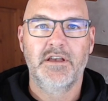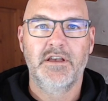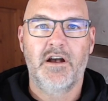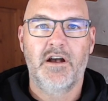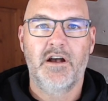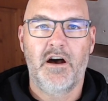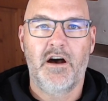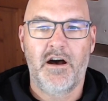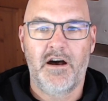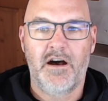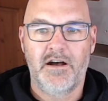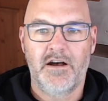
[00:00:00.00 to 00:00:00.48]

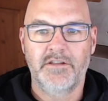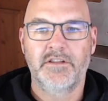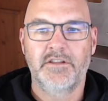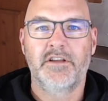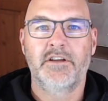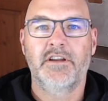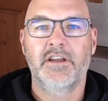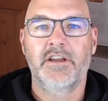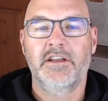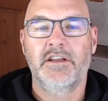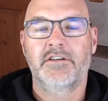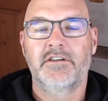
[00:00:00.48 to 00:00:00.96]
on
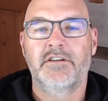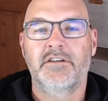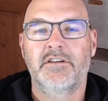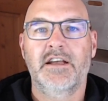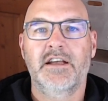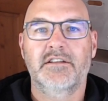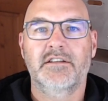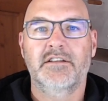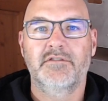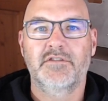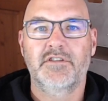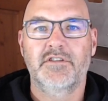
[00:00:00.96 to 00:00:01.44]
their
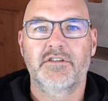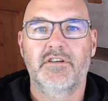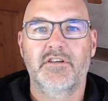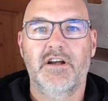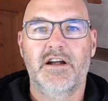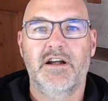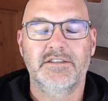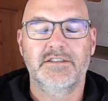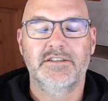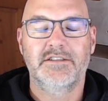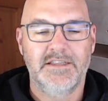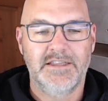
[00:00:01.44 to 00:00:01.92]
Interactive
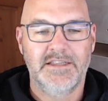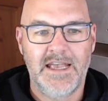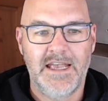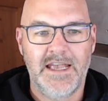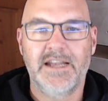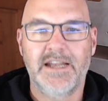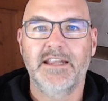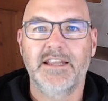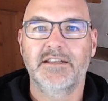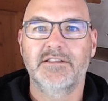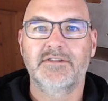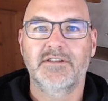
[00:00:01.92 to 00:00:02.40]
Garage.
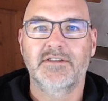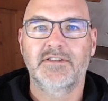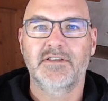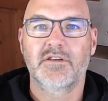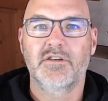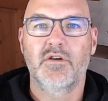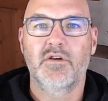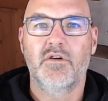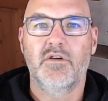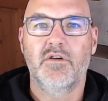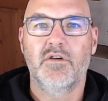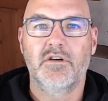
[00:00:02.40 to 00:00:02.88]
That is the
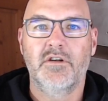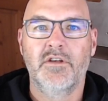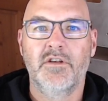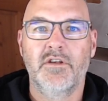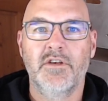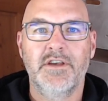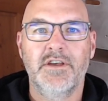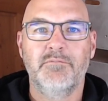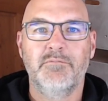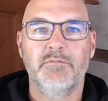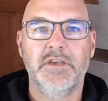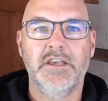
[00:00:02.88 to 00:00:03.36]
goal,
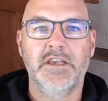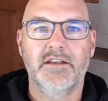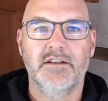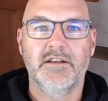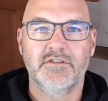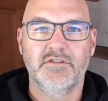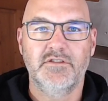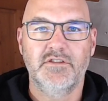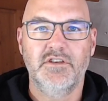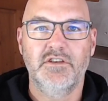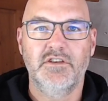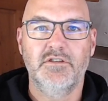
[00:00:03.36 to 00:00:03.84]

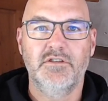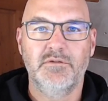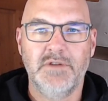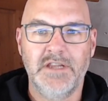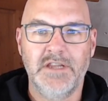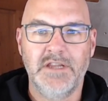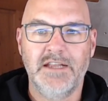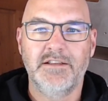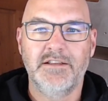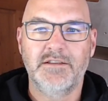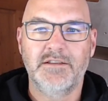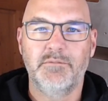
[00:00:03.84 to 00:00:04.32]
because you
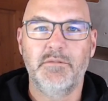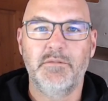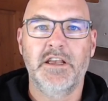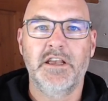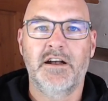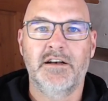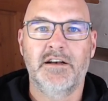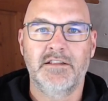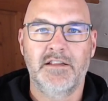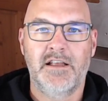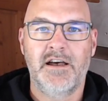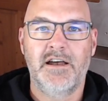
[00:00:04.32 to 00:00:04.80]
need to be
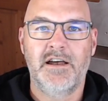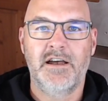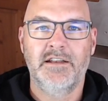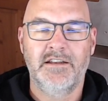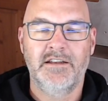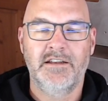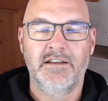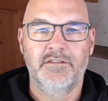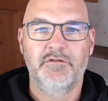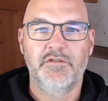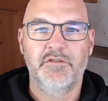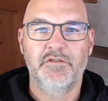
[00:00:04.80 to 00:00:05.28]
online.
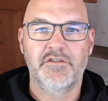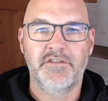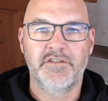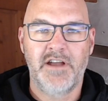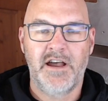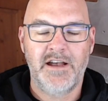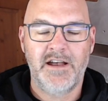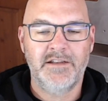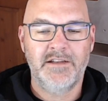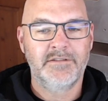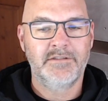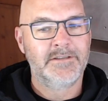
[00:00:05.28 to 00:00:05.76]
And if you're
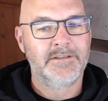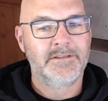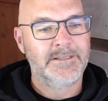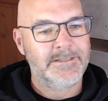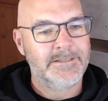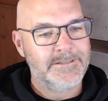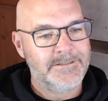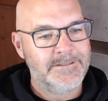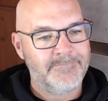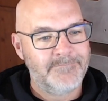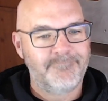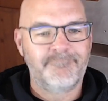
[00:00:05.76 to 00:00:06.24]
not,
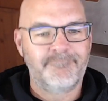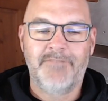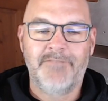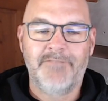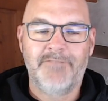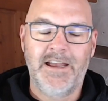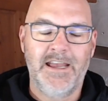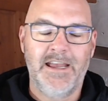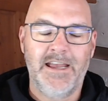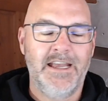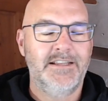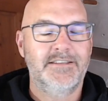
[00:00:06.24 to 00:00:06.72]

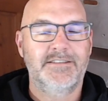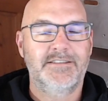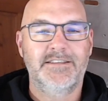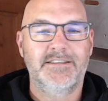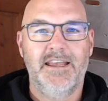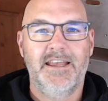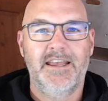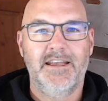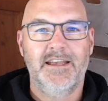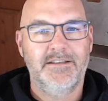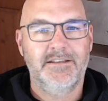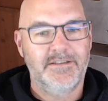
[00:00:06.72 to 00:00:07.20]
I hate to
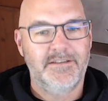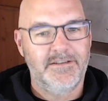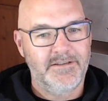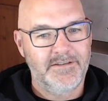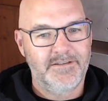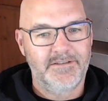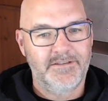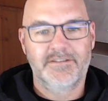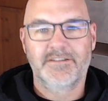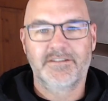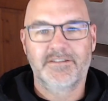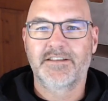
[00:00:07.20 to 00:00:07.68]
say it,
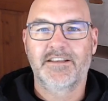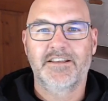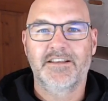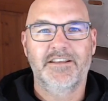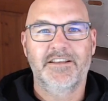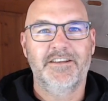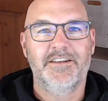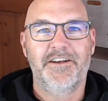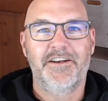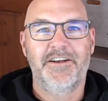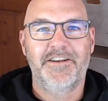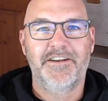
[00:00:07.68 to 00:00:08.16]

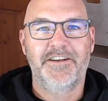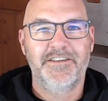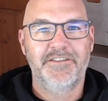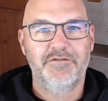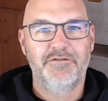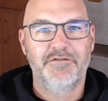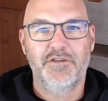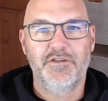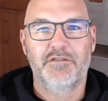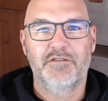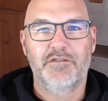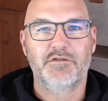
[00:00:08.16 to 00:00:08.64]

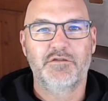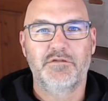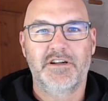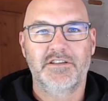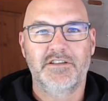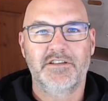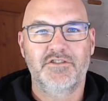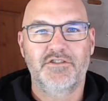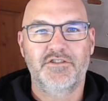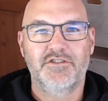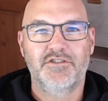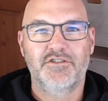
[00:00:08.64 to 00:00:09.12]
if you ever
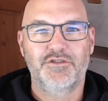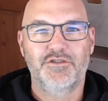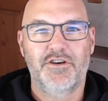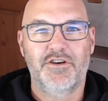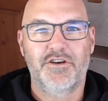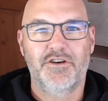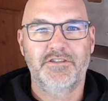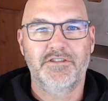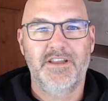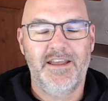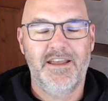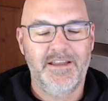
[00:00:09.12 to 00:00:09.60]
watch the
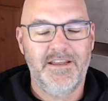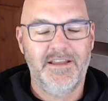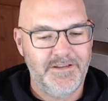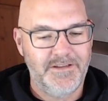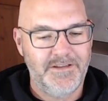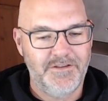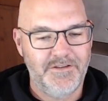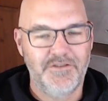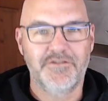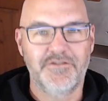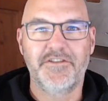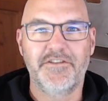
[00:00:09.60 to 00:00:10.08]
Shark
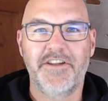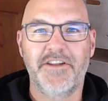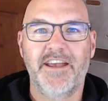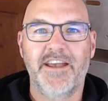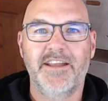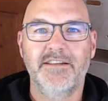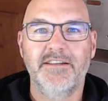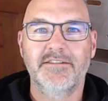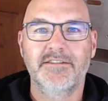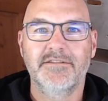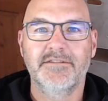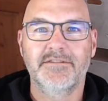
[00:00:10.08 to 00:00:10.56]
Tank, you're
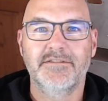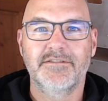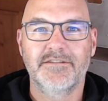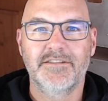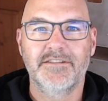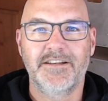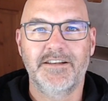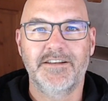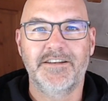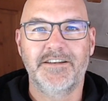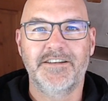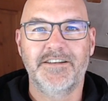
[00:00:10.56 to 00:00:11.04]
dead.
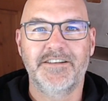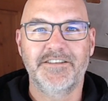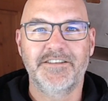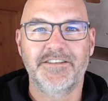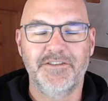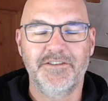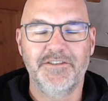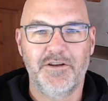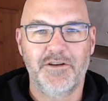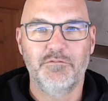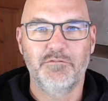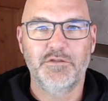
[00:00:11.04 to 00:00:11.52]

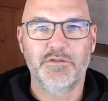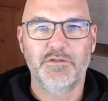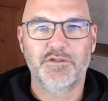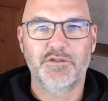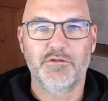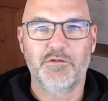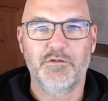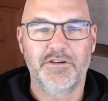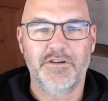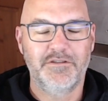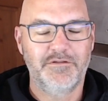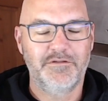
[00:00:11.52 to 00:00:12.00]

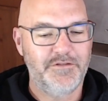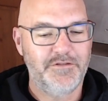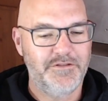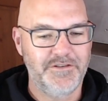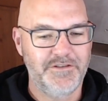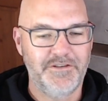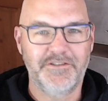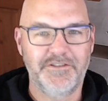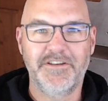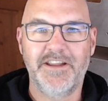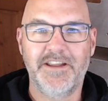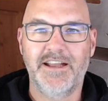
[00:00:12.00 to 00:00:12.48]
Mr. Wonderful,
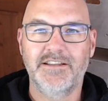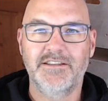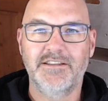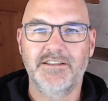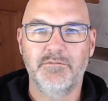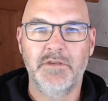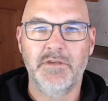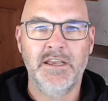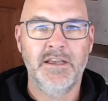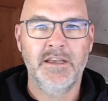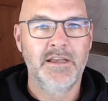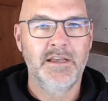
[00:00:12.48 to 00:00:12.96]
you're dead to
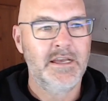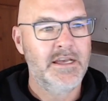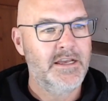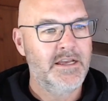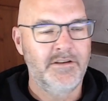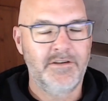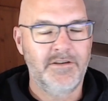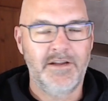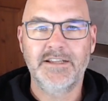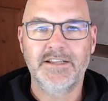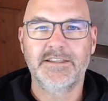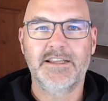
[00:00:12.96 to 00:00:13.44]
me. You're
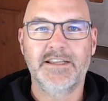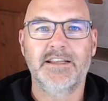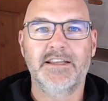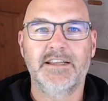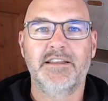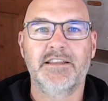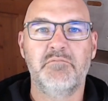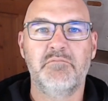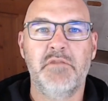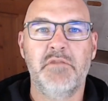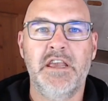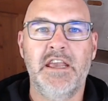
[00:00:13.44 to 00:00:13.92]
not dead
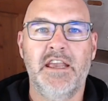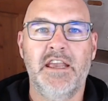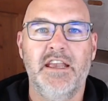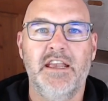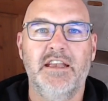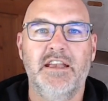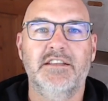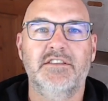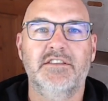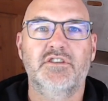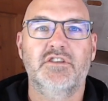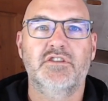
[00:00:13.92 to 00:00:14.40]
to me.
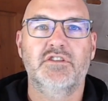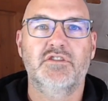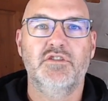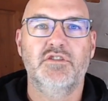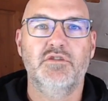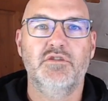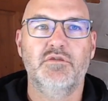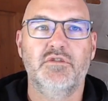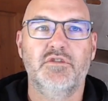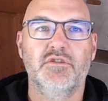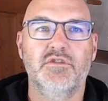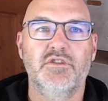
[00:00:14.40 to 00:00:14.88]
It's just you